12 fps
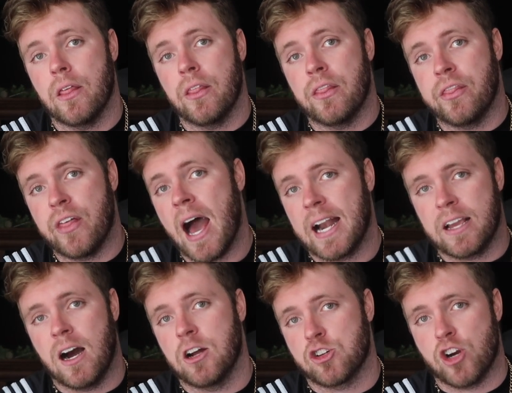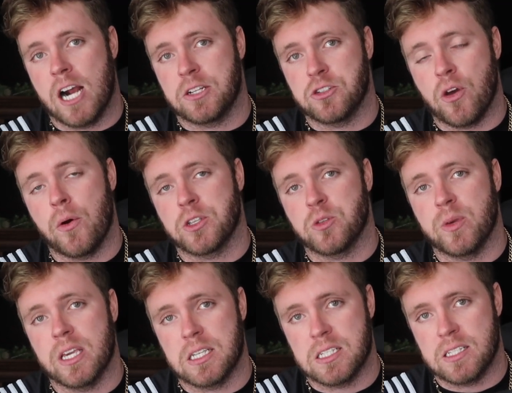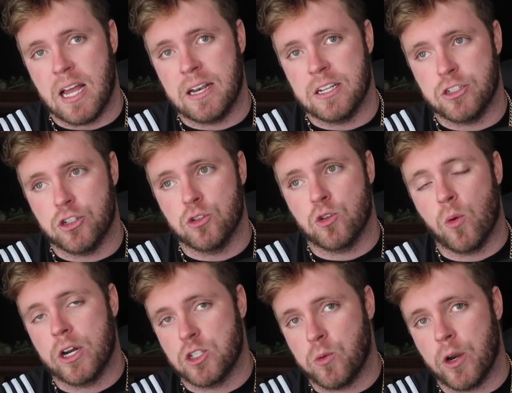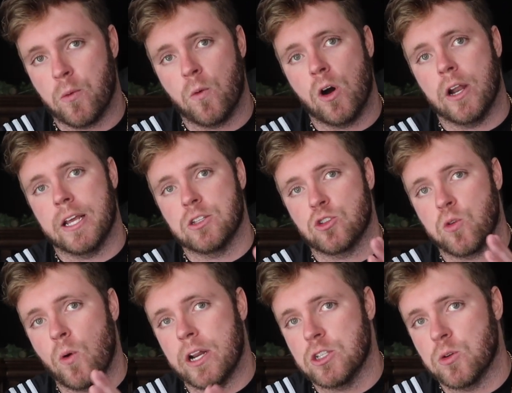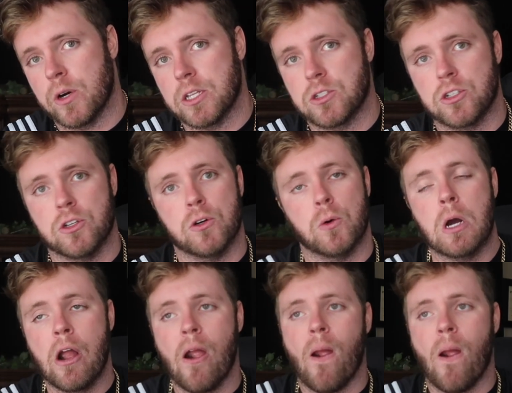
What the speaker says: that contract is going to be extended to 2021 and 2022.